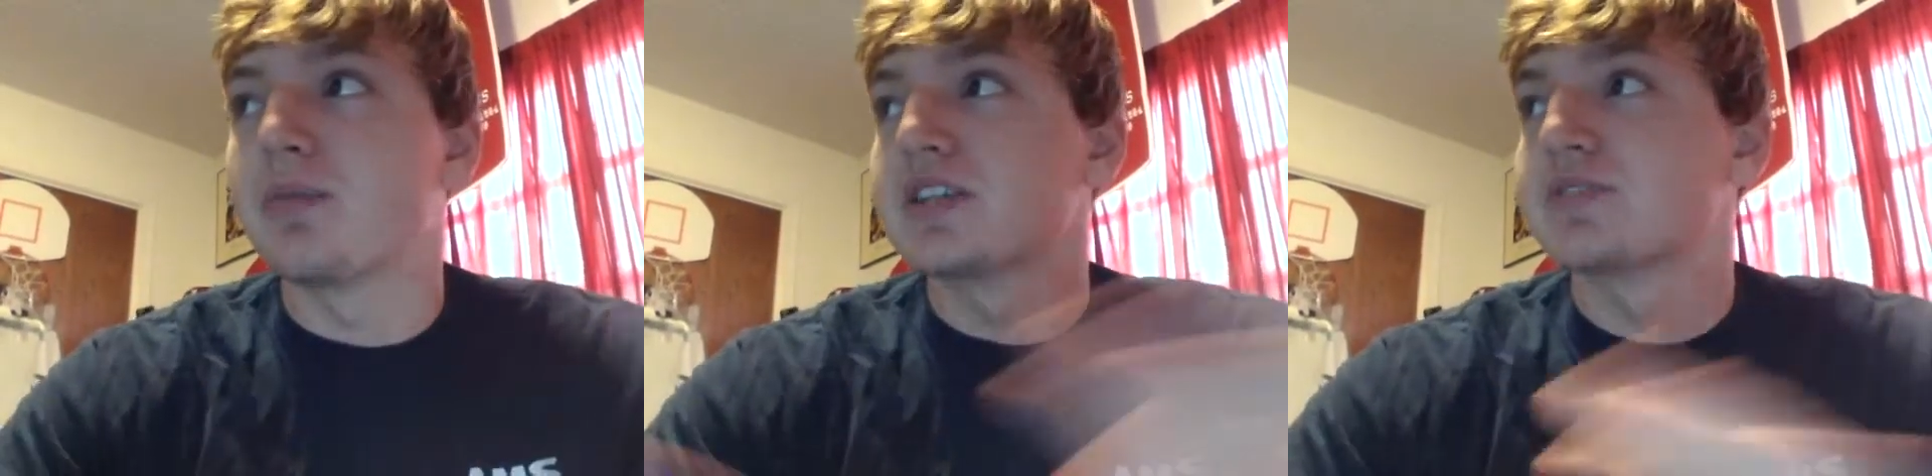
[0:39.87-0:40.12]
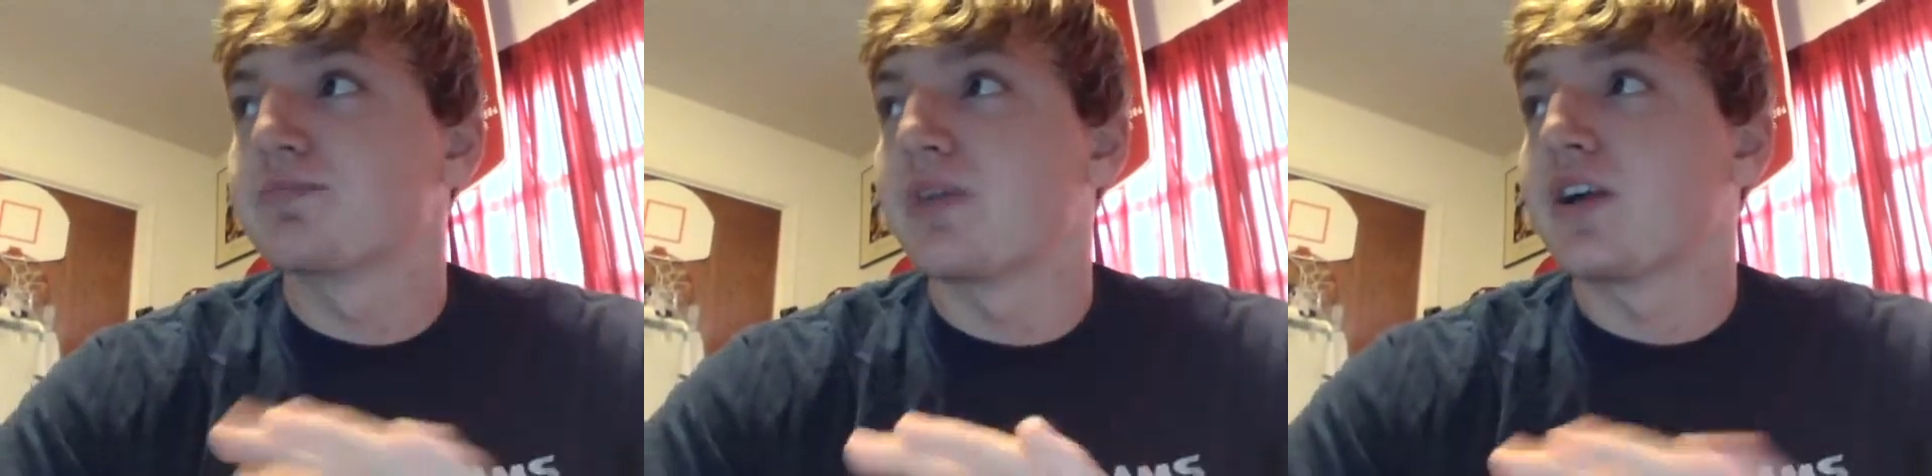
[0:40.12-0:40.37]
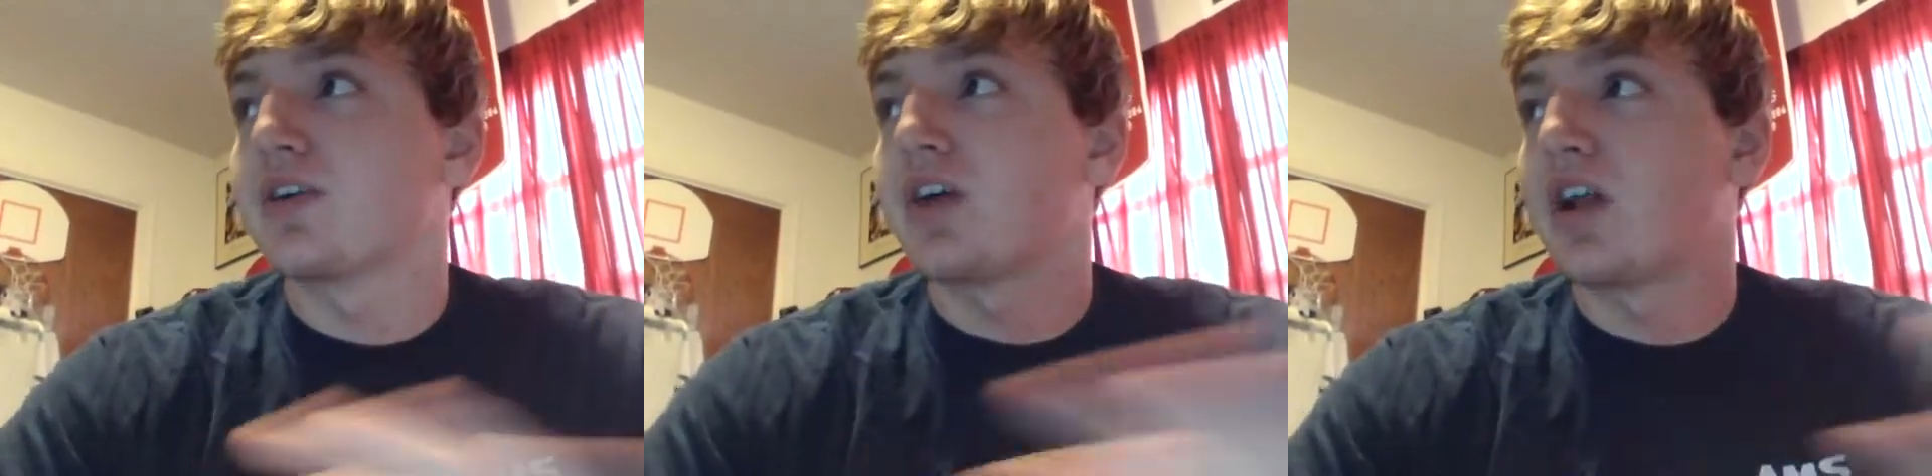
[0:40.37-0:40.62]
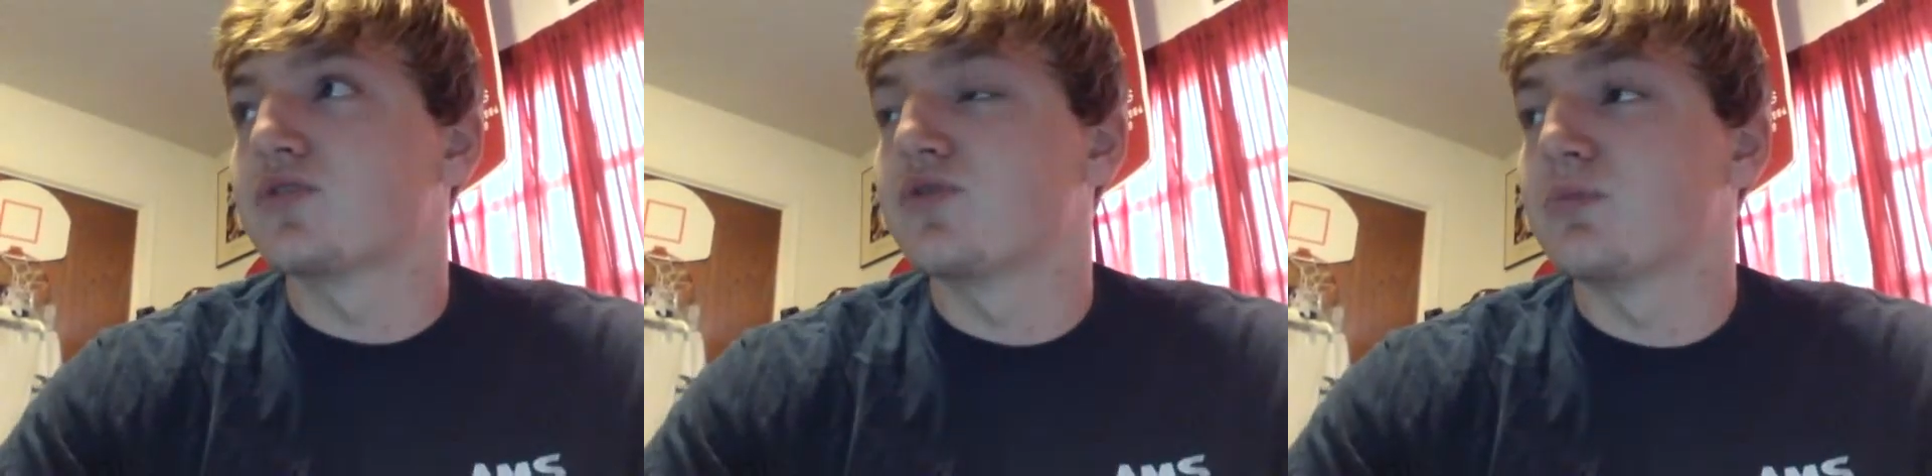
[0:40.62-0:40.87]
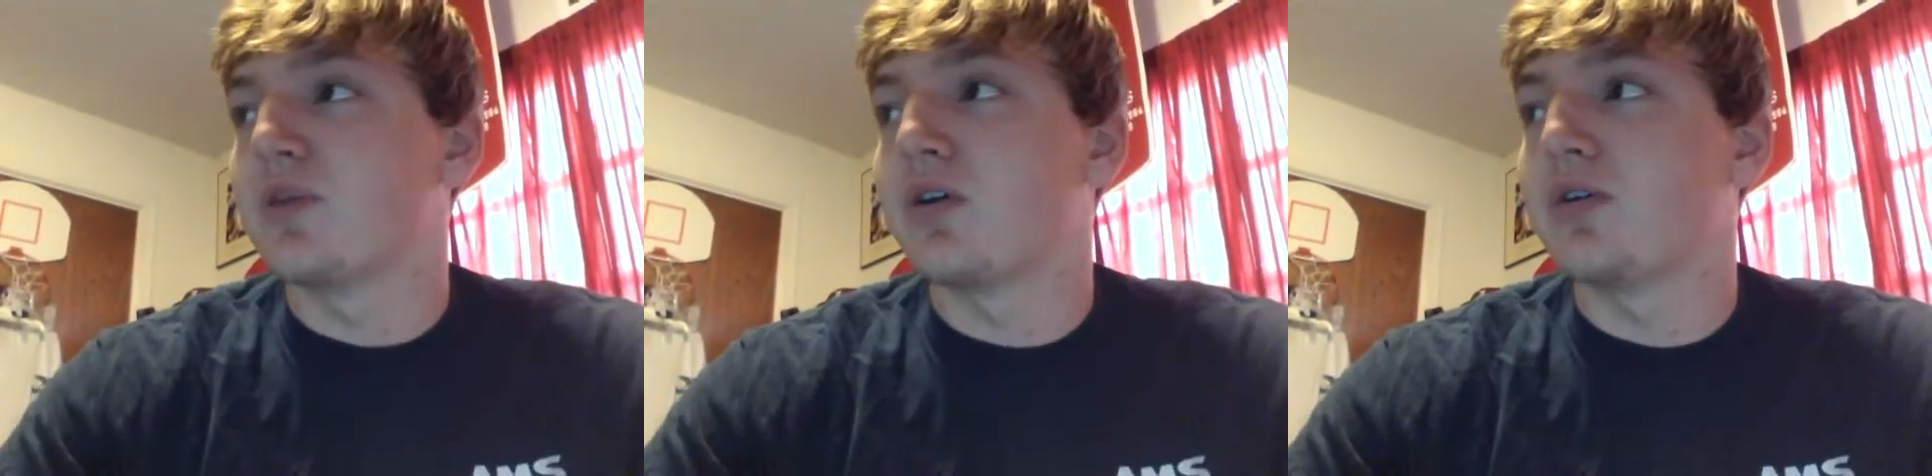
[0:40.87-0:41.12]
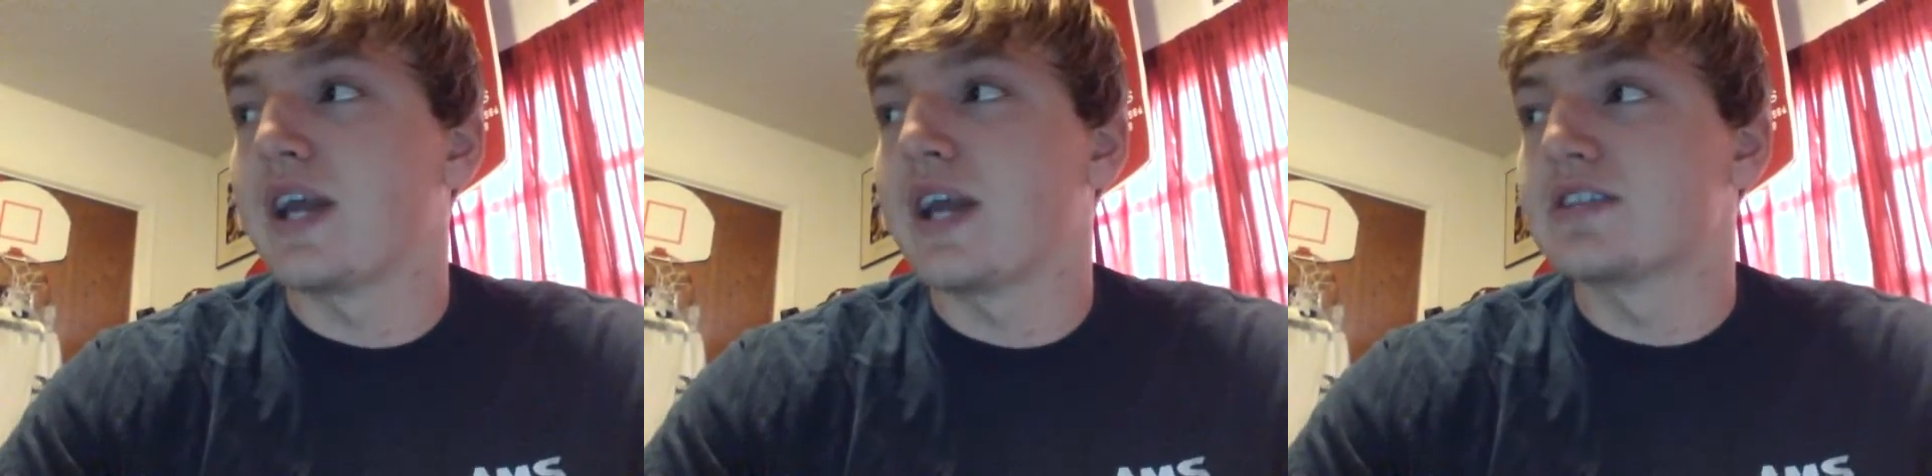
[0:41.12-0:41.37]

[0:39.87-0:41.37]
The best player in college football,